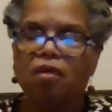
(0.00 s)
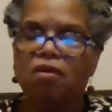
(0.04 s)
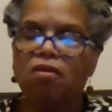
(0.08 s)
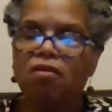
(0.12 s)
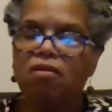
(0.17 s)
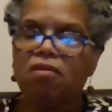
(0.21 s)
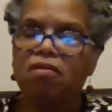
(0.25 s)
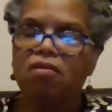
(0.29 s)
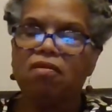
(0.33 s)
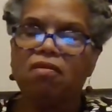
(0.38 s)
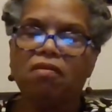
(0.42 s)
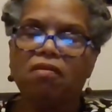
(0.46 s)

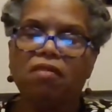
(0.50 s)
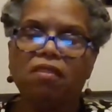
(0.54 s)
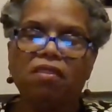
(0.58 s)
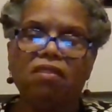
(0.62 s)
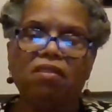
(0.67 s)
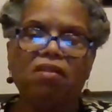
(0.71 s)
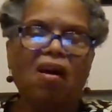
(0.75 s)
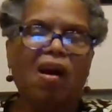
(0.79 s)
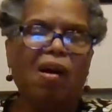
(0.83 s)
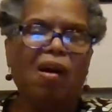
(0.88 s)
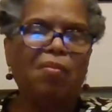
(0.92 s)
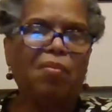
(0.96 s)
Oh,
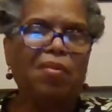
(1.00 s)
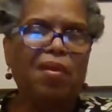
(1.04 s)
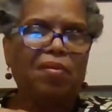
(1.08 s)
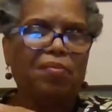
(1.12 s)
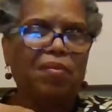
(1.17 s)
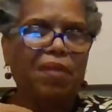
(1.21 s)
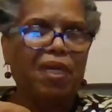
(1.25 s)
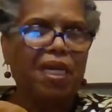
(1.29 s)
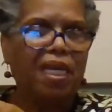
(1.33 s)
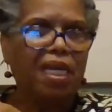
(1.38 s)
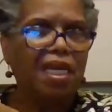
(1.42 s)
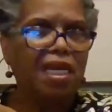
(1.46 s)
you know, I've
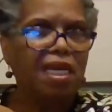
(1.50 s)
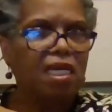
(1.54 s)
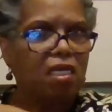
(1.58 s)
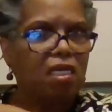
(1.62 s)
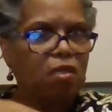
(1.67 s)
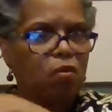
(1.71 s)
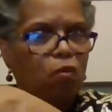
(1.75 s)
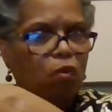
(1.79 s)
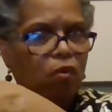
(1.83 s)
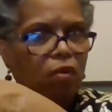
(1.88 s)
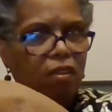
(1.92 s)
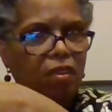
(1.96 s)
been making
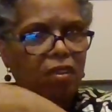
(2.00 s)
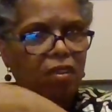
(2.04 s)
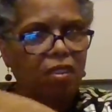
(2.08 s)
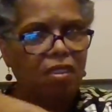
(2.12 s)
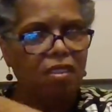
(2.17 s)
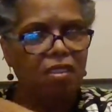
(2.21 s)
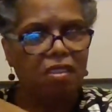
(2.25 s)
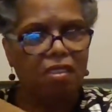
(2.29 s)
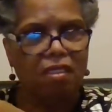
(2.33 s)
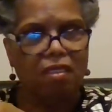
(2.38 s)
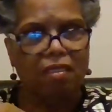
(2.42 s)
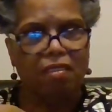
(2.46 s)
these
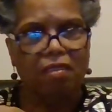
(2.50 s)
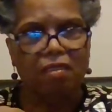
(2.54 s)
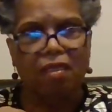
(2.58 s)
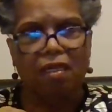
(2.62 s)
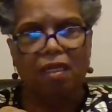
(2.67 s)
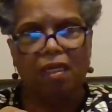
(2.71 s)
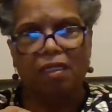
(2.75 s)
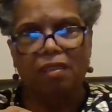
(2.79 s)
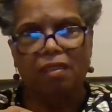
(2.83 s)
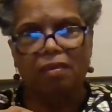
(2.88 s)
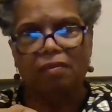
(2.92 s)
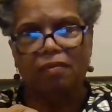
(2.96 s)
ones, and
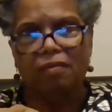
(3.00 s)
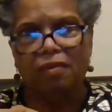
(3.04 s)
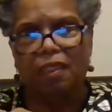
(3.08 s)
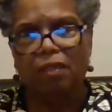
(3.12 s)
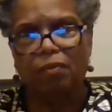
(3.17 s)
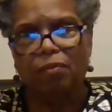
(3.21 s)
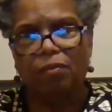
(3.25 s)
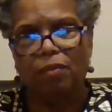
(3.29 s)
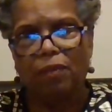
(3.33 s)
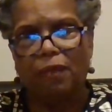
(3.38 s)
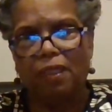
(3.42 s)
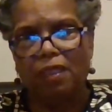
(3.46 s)

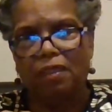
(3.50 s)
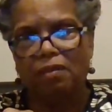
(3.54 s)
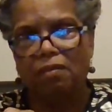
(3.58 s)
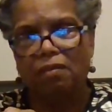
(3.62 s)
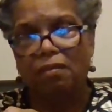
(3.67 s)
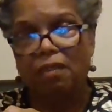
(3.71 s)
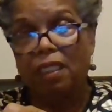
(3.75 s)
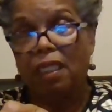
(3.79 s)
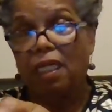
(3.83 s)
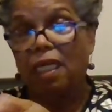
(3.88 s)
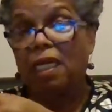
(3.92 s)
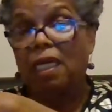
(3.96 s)
I, am
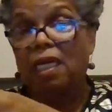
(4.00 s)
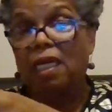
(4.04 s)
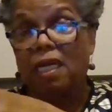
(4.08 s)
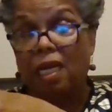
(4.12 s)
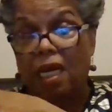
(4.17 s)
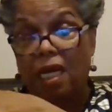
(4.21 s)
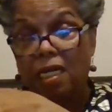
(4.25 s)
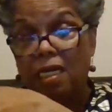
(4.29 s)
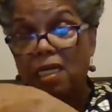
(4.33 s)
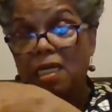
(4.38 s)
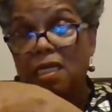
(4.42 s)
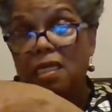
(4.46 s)
oh,
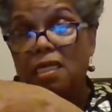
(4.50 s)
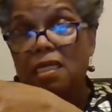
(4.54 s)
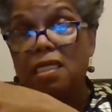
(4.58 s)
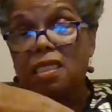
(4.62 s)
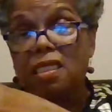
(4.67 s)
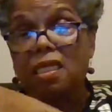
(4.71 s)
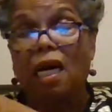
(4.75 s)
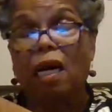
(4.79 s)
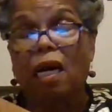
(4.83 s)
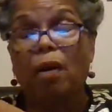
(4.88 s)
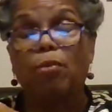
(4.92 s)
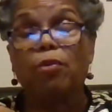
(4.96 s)
I, I need to
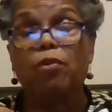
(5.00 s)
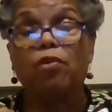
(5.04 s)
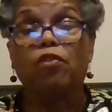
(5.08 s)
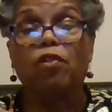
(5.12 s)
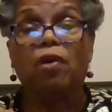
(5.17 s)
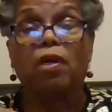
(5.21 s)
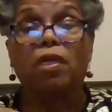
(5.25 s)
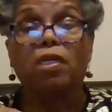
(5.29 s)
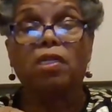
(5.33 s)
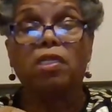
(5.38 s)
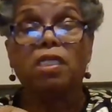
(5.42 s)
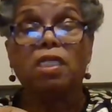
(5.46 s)
stop and
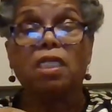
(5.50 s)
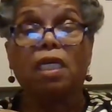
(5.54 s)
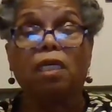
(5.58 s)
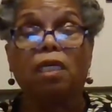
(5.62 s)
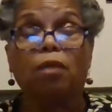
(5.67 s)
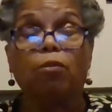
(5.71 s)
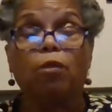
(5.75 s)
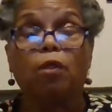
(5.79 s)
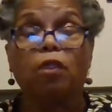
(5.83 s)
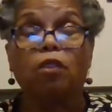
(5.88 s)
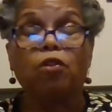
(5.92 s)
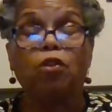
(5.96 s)
try to sell
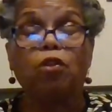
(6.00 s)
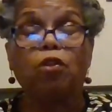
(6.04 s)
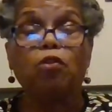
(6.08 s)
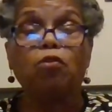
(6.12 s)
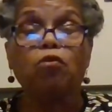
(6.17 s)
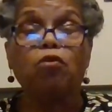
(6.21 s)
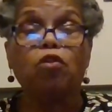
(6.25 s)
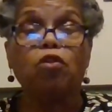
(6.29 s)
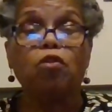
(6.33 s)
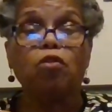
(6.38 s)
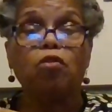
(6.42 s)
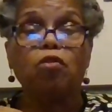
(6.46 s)
them on
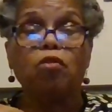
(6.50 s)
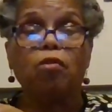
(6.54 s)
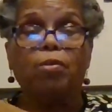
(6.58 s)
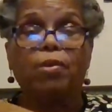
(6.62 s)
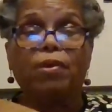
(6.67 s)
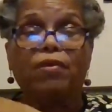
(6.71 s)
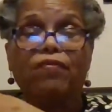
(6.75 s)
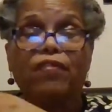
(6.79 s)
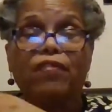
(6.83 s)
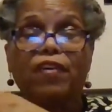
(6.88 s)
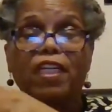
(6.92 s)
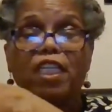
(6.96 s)
YouTube
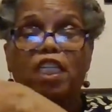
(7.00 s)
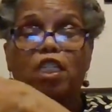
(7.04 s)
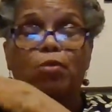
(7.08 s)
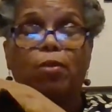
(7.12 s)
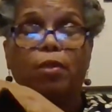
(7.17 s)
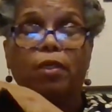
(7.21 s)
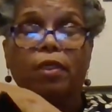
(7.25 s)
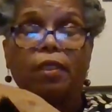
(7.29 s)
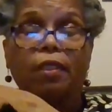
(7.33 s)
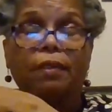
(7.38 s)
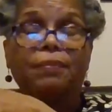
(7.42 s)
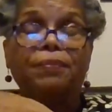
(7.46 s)
and
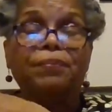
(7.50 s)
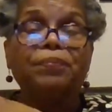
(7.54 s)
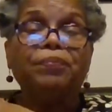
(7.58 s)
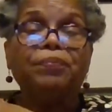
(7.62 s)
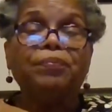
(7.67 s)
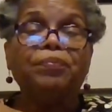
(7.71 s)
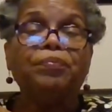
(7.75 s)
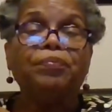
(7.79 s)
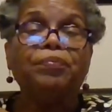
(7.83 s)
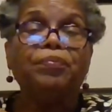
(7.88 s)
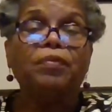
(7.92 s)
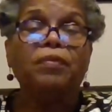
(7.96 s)
Facebook.
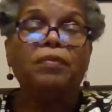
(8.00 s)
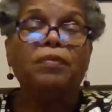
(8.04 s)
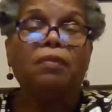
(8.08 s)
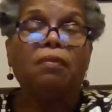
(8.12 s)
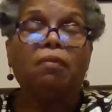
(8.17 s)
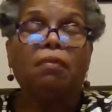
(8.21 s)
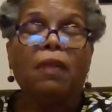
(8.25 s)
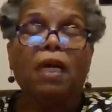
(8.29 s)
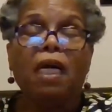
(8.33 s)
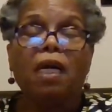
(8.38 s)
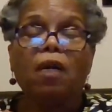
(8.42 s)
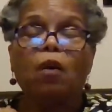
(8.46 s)

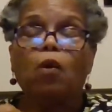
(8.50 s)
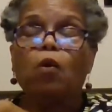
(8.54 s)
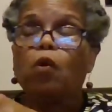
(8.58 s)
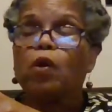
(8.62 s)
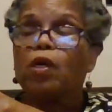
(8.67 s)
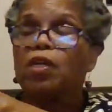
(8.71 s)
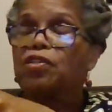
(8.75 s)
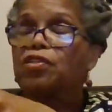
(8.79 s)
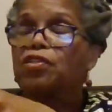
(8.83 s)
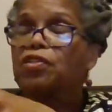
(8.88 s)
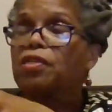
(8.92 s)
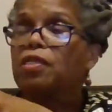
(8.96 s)
My
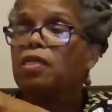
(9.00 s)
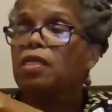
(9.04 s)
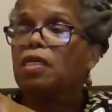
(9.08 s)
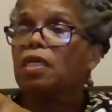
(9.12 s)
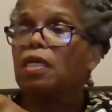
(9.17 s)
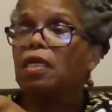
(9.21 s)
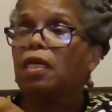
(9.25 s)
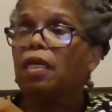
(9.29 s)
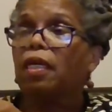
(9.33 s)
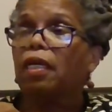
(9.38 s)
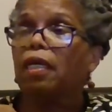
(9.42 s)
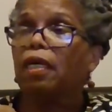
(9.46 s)
question
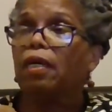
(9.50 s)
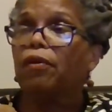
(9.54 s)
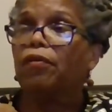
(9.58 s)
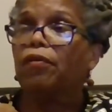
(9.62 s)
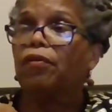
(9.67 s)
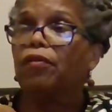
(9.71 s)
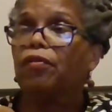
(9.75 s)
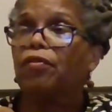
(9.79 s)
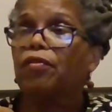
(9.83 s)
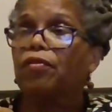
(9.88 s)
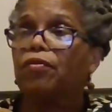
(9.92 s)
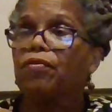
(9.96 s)

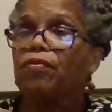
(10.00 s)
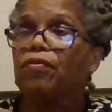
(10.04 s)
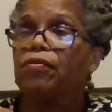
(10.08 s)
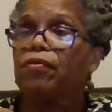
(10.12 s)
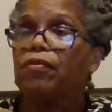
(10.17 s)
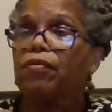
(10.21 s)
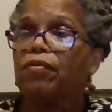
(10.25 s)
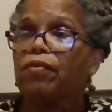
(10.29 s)
is,